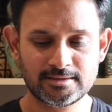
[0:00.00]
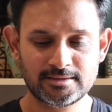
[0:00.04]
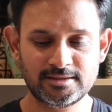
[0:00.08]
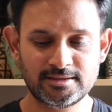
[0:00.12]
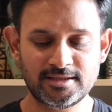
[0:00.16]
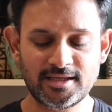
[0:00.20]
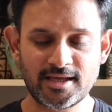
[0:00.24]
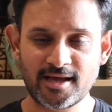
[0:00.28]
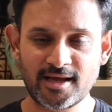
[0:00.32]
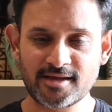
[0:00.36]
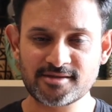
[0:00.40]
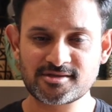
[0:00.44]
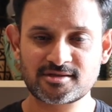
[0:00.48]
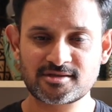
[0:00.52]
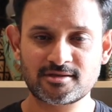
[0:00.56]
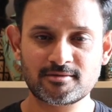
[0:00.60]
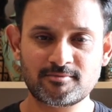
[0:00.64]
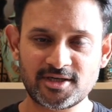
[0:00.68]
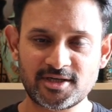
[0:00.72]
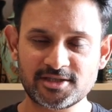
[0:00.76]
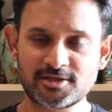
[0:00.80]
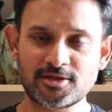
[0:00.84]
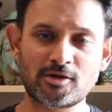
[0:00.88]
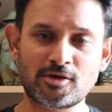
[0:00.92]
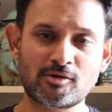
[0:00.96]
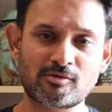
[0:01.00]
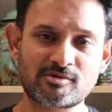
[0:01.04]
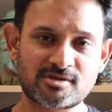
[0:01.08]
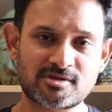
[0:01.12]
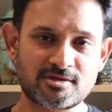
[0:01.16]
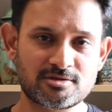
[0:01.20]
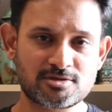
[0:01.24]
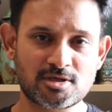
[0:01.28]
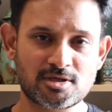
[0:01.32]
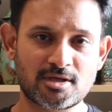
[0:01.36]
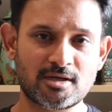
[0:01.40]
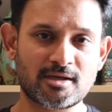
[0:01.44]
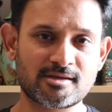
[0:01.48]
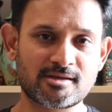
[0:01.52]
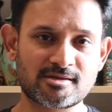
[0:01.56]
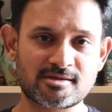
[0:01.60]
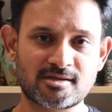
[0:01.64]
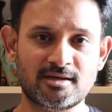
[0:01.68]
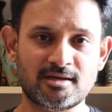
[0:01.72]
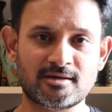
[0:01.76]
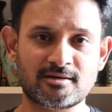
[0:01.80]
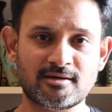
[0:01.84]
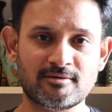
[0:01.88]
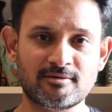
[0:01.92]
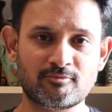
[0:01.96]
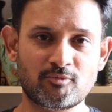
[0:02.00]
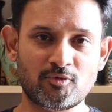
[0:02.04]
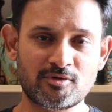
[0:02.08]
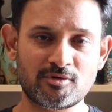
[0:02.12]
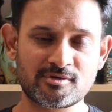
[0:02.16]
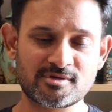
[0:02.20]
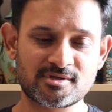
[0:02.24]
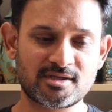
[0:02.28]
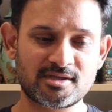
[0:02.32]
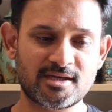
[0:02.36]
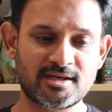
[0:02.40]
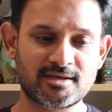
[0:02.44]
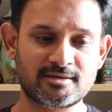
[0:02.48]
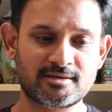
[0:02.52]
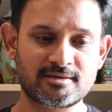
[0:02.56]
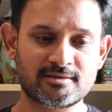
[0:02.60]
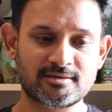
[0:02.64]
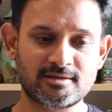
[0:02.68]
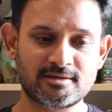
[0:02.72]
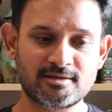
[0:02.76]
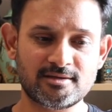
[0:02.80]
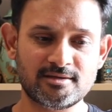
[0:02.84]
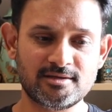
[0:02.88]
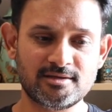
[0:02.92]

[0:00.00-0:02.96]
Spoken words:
The answer by the neurosurgical consultant was that